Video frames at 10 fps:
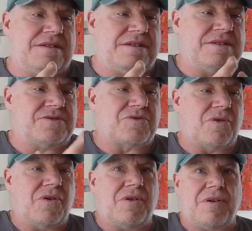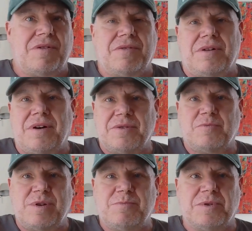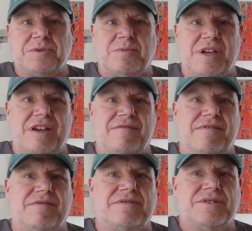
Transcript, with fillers: control other people's behaviors,